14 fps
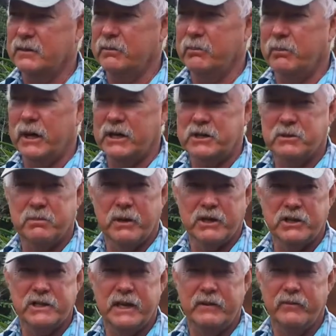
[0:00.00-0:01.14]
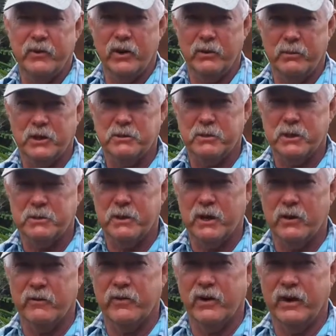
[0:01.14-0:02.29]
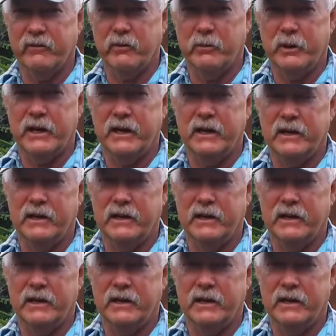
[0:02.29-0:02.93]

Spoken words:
much safer and much better for everybody.